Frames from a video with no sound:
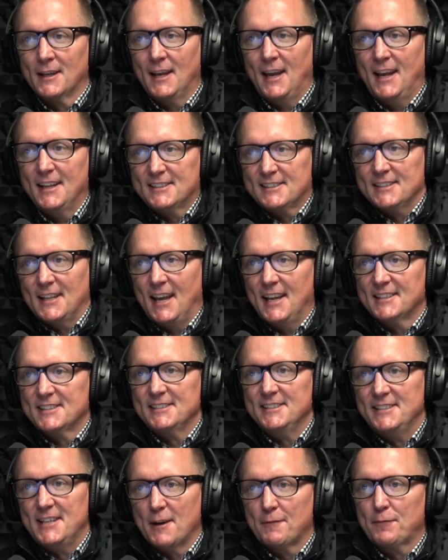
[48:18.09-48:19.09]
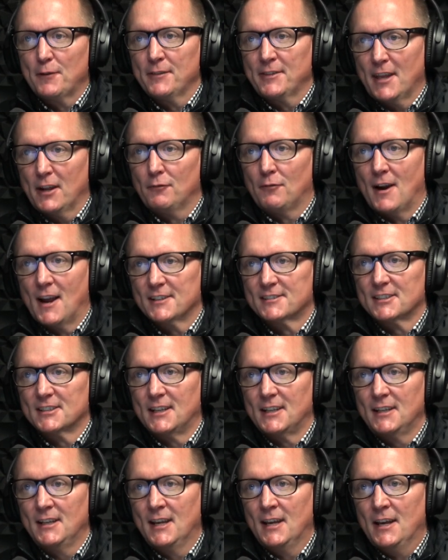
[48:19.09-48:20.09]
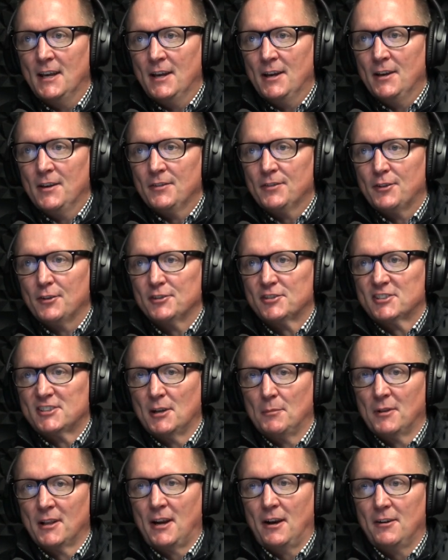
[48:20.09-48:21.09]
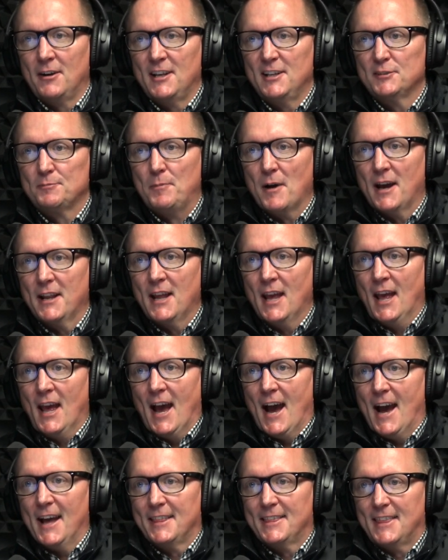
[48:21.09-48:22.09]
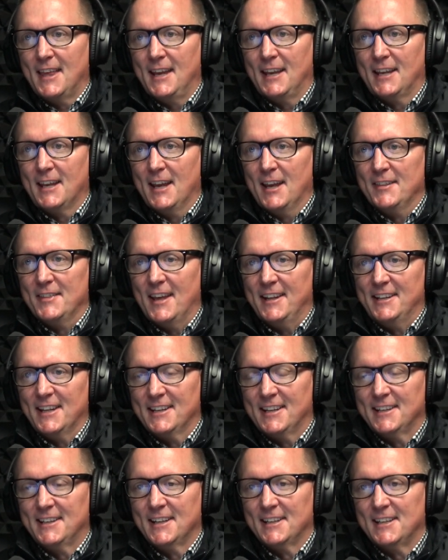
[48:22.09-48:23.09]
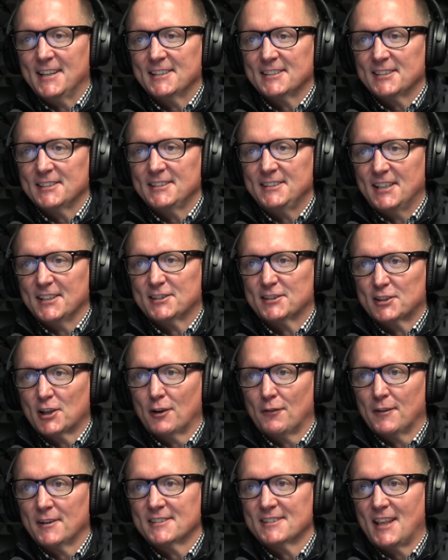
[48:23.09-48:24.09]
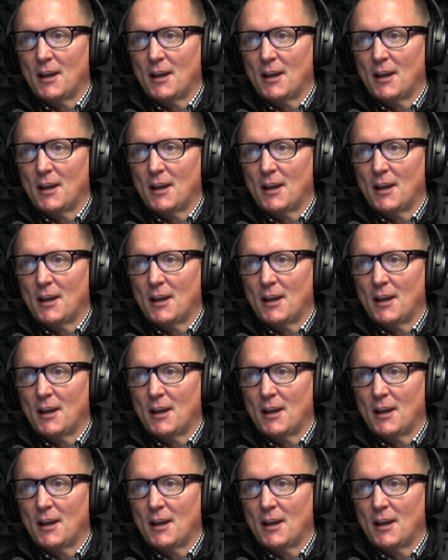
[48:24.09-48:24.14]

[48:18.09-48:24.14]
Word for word: It's it's different yeah, yeah, than wrestling. That's true there's similarities, but I think they did it a dis- disservice.